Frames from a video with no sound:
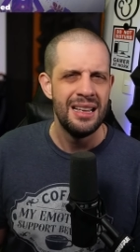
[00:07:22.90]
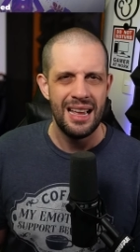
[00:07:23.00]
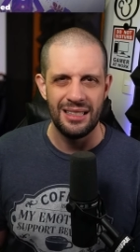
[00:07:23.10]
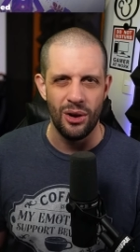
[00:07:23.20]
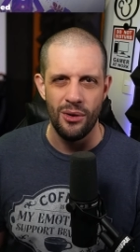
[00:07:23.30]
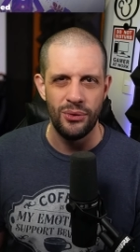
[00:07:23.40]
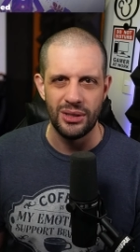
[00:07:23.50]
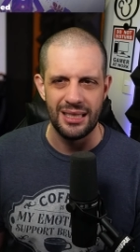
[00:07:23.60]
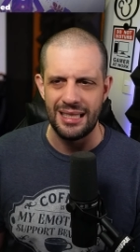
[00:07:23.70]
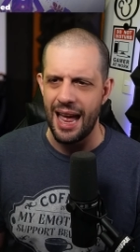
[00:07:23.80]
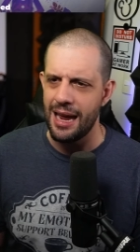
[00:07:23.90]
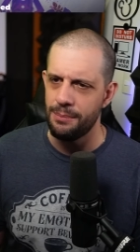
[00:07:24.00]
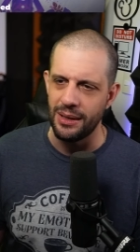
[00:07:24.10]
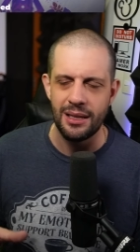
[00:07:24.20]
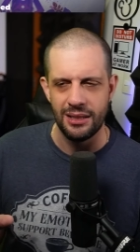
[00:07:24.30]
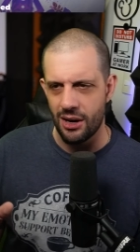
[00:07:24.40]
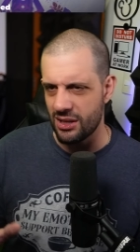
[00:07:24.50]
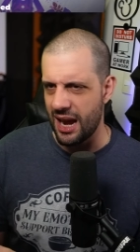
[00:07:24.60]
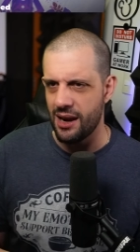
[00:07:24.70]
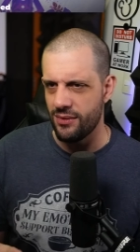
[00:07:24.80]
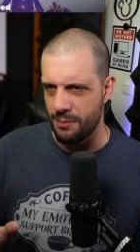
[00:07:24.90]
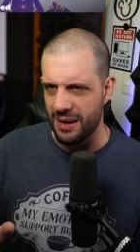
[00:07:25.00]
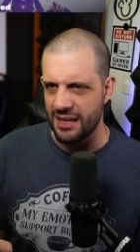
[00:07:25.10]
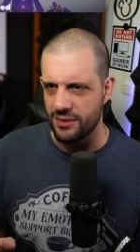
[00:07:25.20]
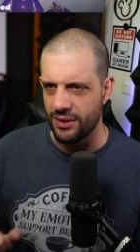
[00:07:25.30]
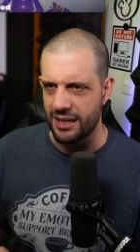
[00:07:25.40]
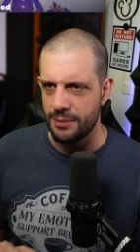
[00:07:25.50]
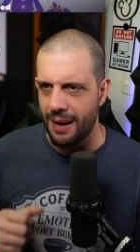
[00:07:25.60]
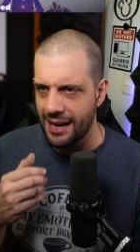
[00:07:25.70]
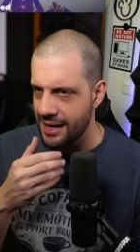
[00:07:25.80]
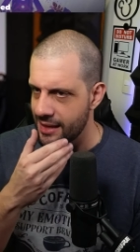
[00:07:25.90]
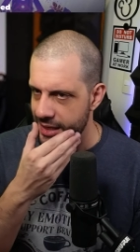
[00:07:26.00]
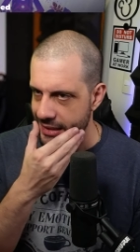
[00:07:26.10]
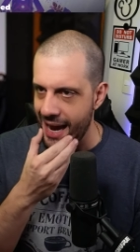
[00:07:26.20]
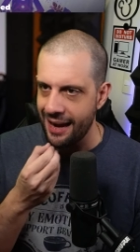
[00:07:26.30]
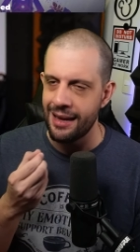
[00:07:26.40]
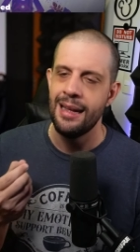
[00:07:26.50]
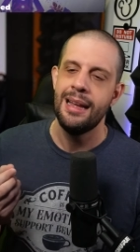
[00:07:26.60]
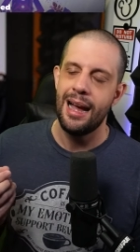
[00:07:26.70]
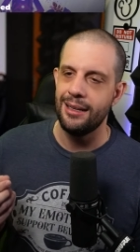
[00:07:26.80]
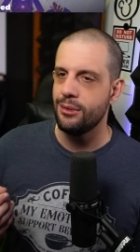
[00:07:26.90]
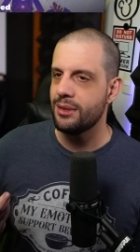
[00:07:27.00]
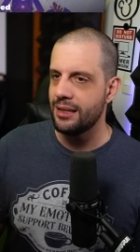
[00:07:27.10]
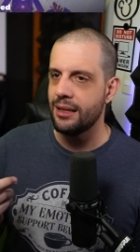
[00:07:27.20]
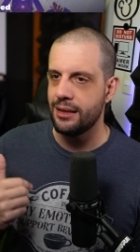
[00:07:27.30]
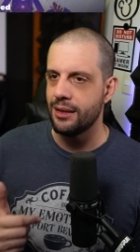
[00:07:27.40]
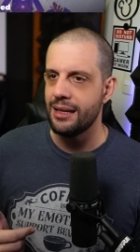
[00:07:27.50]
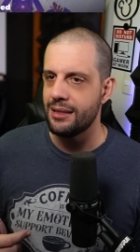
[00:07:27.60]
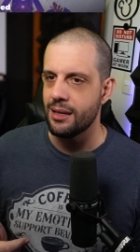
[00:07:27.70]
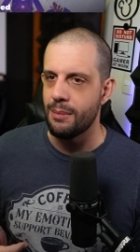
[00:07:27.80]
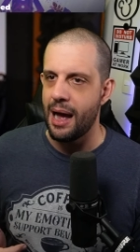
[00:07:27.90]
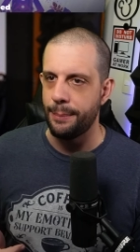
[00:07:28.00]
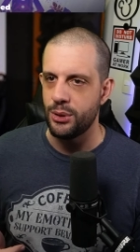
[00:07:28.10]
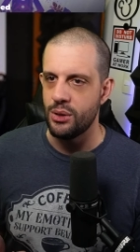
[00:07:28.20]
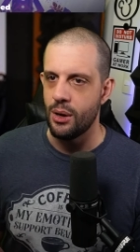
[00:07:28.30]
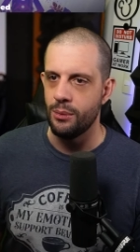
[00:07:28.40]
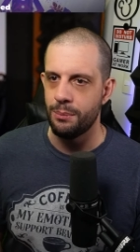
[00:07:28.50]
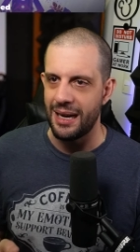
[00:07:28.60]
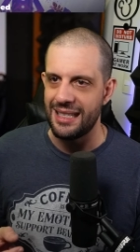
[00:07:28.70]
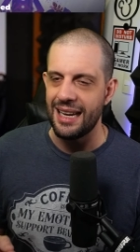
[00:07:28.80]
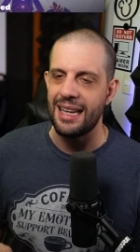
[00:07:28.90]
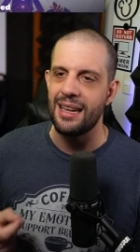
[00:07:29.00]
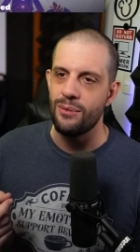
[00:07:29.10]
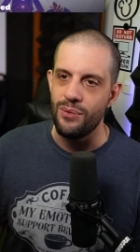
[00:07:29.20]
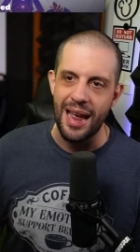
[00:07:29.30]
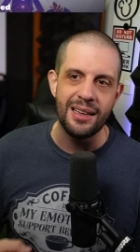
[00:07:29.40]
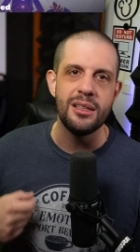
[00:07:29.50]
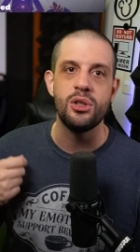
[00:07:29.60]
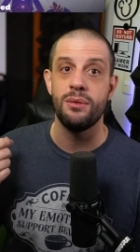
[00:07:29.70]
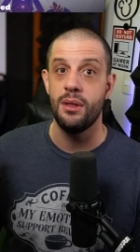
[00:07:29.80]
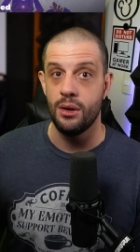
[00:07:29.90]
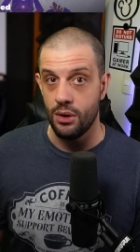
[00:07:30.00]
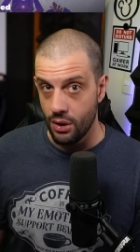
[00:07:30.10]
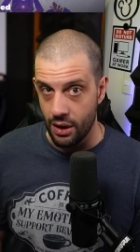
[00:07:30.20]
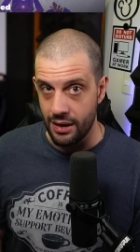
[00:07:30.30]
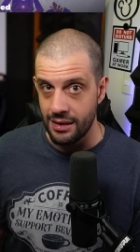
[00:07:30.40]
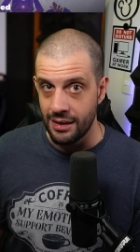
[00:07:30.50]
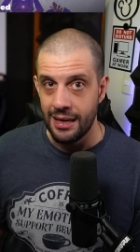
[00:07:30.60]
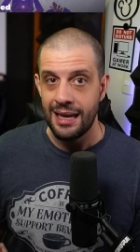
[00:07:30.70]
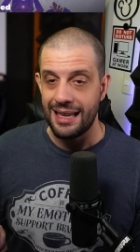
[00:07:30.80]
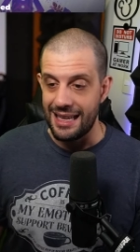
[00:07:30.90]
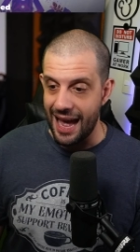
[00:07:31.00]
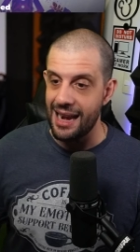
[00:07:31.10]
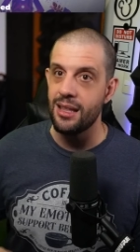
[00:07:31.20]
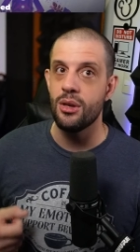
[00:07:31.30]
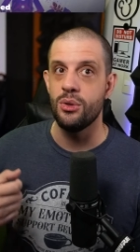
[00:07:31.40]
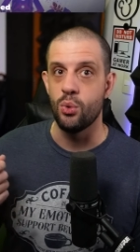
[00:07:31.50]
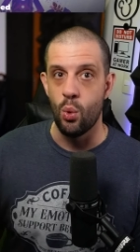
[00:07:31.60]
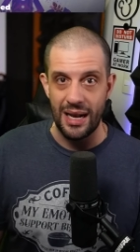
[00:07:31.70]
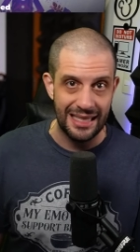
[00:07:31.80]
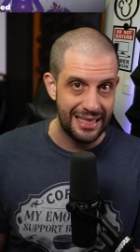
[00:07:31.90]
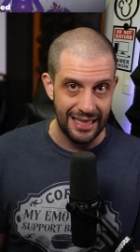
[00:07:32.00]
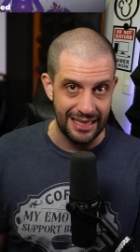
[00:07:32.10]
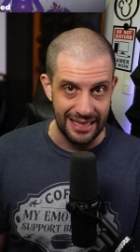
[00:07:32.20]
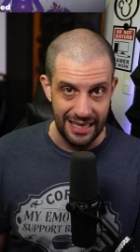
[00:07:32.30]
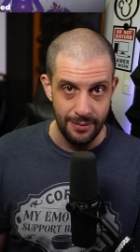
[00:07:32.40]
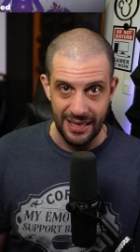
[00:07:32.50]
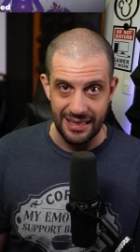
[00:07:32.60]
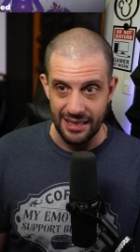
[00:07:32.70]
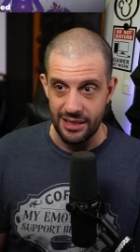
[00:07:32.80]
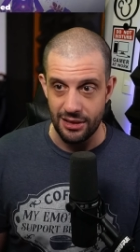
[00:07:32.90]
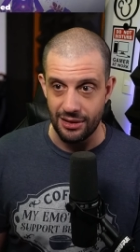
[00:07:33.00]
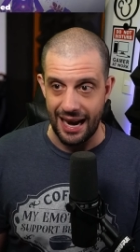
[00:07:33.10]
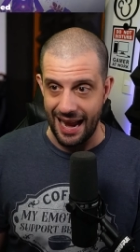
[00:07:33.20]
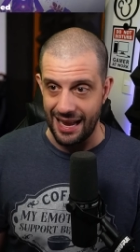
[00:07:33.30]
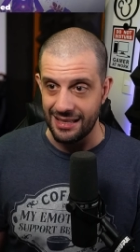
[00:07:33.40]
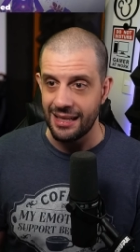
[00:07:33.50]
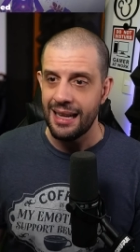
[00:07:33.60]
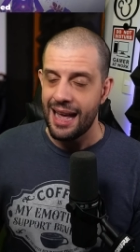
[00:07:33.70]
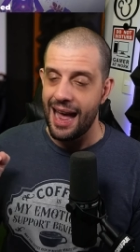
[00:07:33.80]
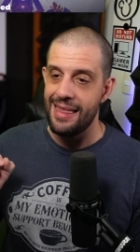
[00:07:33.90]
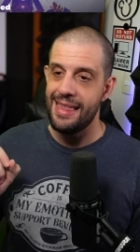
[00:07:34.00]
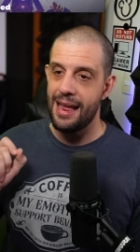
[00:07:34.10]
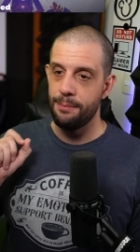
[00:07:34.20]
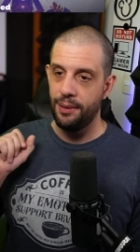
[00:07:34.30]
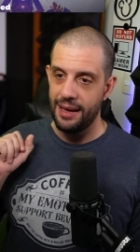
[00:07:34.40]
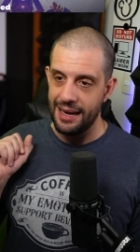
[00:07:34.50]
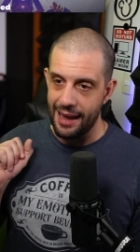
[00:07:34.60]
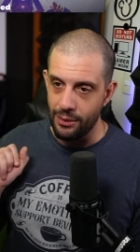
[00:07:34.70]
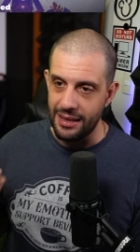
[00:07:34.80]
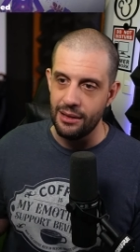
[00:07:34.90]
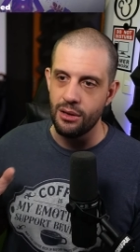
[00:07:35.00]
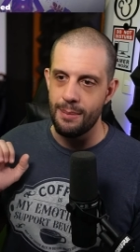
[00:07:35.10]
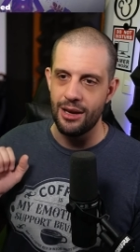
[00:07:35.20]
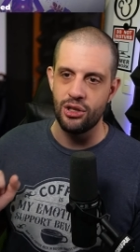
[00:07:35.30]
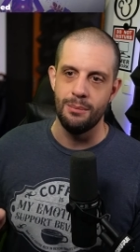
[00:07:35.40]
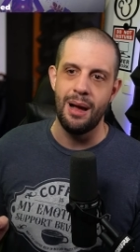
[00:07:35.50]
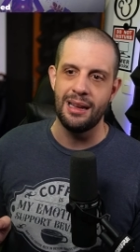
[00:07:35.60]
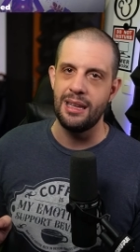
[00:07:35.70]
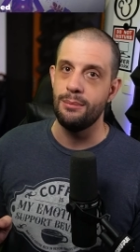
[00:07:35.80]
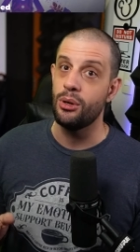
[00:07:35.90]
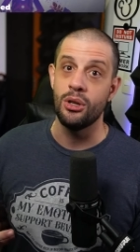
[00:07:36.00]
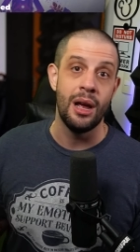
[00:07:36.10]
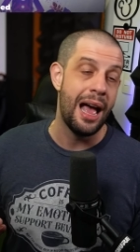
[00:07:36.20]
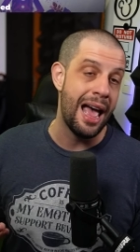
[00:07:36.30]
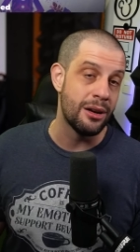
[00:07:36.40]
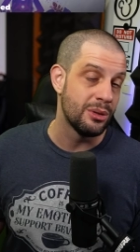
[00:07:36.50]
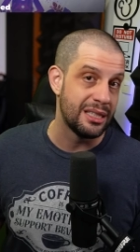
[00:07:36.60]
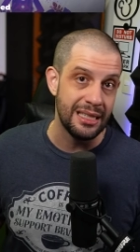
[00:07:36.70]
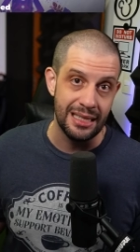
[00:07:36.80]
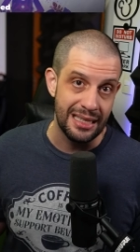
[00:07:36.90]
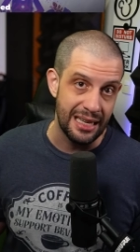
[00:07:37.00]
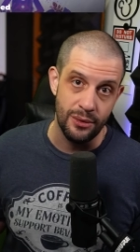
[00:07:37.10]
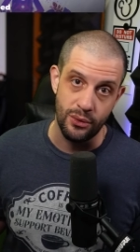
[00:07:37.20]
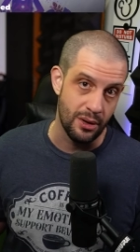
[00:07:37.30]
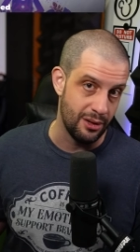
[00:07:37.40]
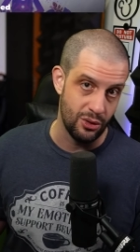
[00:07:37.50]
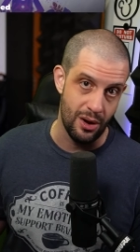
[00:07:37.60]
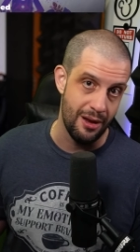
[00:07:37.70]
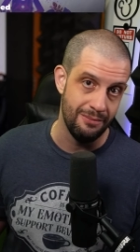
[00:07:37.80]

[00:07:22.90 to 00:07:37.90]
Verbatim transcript: It's awful to say, but Kazar is kind of the biggest flex spot in this deck. I do think that there is some option, though, by taking advantage of the Hood, getting those one six demons into your hand, and then playing out Gilgamesh and Mockingbird. I don't see a need for Ultron.